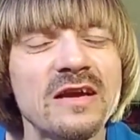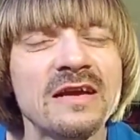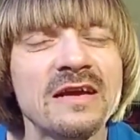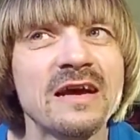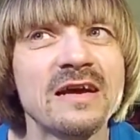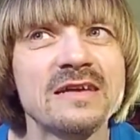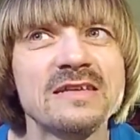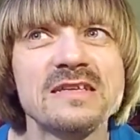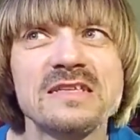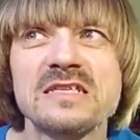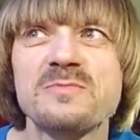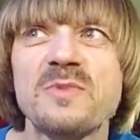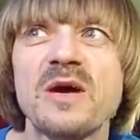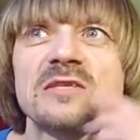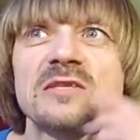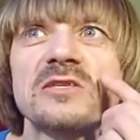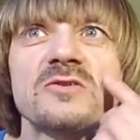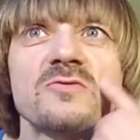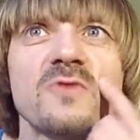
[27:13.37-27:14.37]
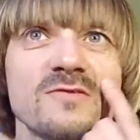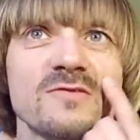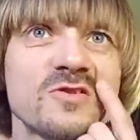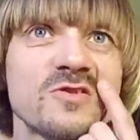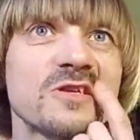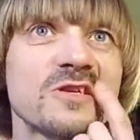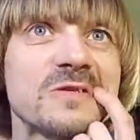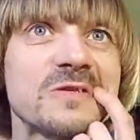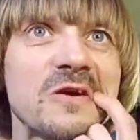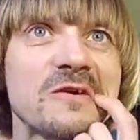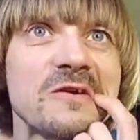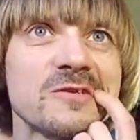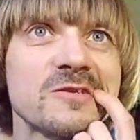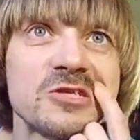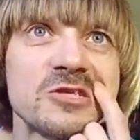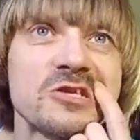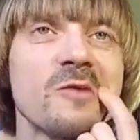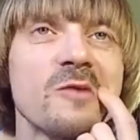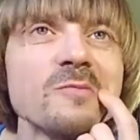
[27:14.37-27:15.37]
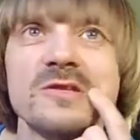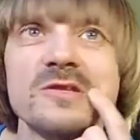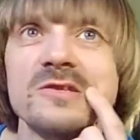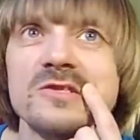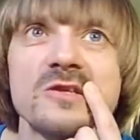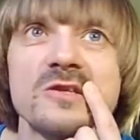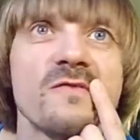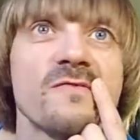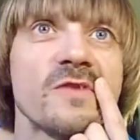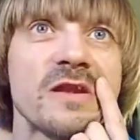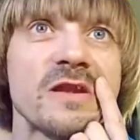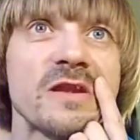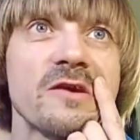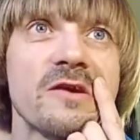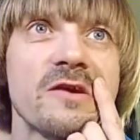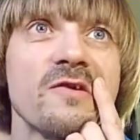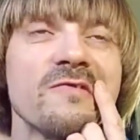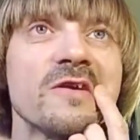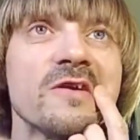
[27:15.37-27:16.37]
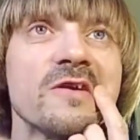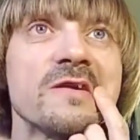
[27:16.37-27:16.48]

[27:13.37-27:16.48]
I did smash a 12-string guitar at a show, but there's no video of it.